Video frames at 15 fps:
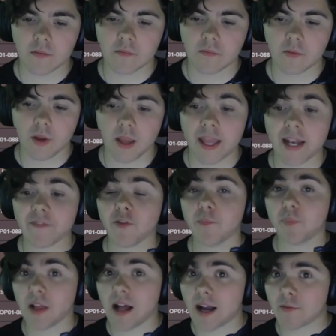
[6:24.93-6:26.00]
And if you
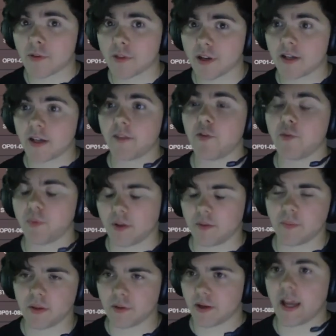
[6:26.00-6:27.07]
block with her, if you
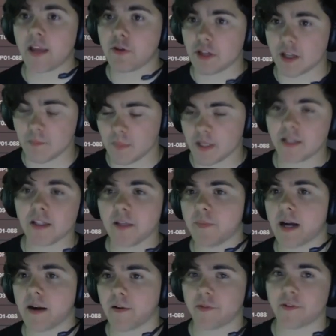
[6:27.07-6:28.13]
play their hand, you can immediately
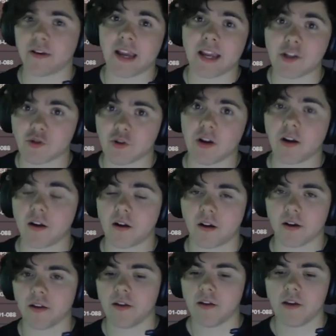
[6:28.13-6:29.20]
block with her and draw a
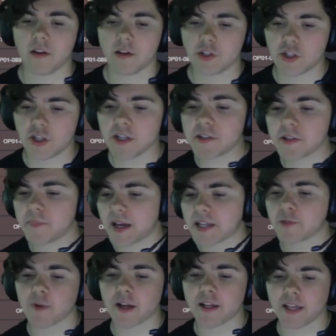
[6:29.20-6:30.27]
card. She's the best
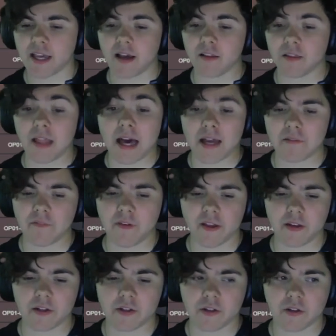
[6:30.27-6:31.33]
way to get a lot of
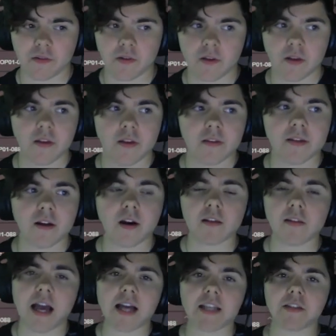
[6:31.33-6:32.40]
advantage. Now, our
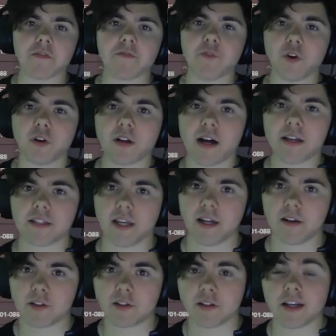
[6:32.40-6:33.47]
last 4-cost
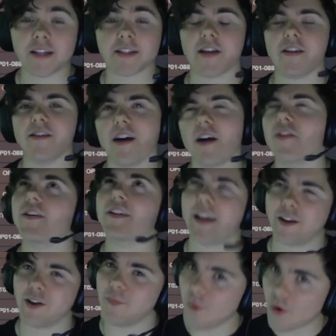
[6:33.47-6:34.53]
character is another
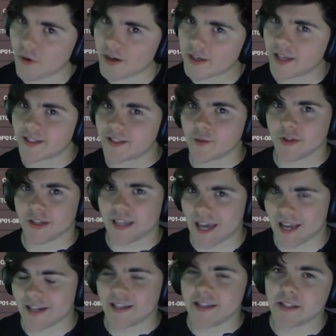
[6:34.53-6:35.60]
Gekko Moria. So
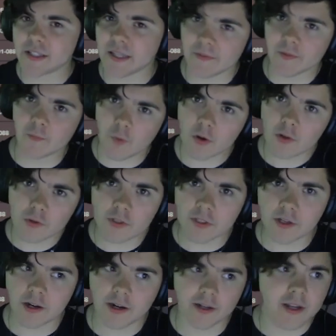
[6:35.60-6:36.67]
again, he's a 7 Warlords
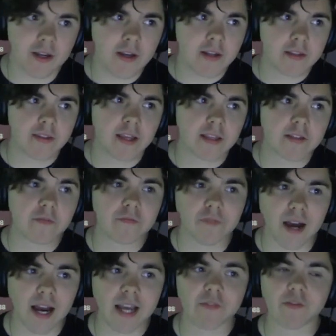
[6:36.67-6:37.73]
card that's
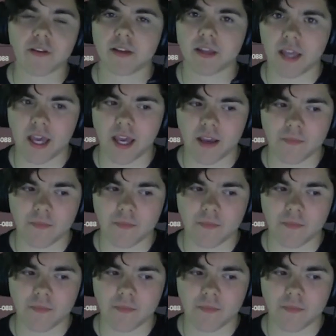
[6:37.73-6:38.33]
5k.